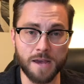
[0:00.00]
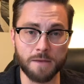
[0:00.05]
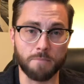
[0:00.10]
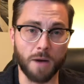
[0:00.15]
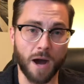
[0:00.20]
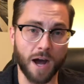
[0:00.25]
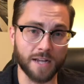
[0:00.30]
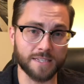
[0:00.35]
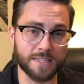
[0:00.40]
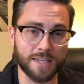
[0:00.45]

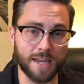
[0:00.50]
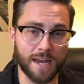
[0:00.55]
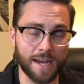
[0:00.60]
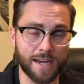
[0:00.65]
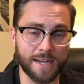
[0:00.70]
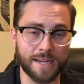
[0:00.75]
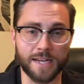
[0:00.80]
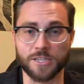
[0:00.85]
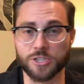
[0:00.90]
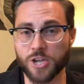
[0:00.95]

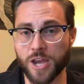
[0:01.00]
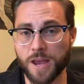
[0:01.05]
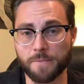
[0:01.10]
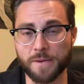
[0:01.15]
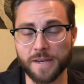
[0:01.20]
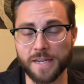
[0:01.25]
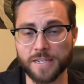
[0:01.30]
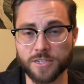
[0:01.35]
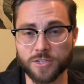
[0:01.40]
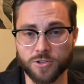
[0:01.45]
Banzai, a
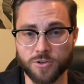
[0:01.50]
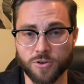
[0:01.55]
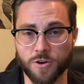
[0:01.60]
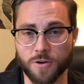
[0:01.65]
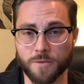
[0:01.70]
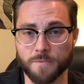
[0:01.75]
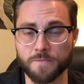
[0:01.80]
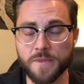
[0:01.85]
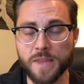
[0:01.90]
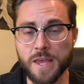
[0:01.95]
Japanese
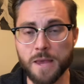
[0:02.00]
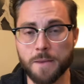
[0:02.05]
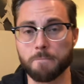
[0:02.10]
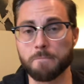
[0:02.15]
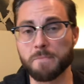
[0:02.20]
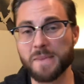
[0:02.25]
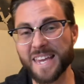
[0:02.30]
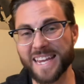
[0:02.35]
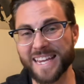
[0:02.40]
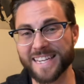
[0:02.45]
term,
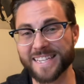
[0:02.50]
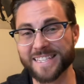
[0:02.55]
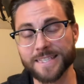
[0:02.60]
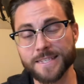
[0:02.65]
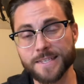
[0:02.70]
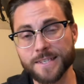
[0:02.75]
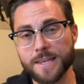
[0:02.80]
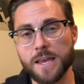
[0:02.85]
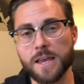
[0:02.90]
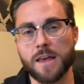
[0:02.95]

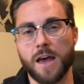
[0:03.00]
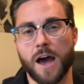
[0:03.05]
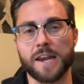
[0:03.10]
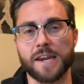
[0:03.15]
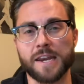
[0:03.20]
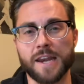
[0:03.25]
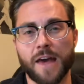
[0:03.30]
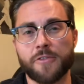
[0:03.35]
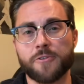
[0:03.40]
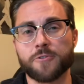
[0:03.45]
means
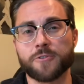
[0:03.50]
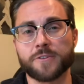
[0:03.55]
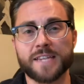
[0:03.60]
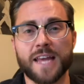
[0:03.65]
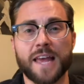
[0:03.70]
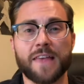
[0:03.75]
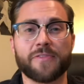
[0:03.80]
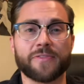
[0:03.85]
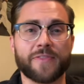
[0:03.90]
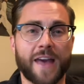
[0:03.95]
another
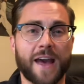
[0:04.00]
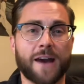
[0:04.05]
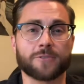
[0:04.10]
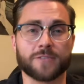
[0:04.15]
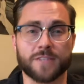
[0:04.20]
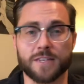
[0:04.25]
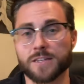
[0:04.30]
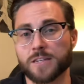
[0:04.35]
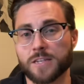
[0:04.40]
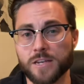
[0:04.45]

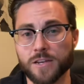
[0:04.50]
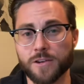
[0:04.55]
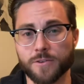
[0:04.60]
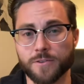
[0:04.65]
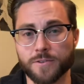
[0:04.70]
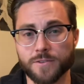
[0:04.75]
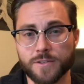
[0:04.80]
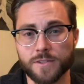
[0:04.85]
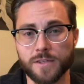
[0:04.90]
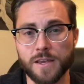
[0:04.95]
10,000
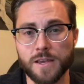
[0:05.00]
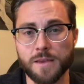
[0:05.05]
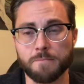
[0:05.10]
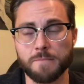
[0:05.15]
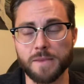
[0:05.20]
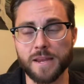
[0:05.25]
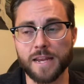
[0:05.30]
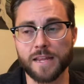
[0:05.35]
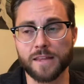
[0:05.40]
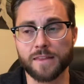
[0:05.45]
years,
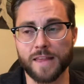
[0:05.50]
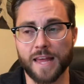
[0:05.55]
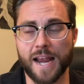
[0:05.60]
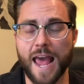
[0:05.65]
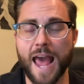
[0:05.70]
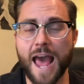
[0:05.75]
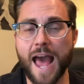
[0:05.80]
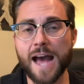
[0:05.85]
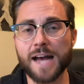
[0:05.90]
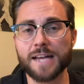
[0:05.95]
meaning that
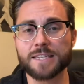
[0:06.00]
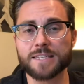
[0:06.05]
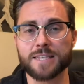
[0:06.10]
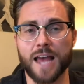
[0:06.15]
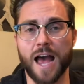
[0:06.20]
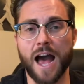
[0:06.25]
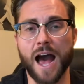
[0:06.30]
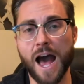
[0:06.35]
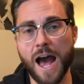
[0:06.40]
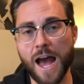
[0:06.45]
as
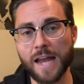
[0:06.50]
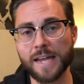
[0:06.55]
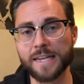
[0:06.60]
I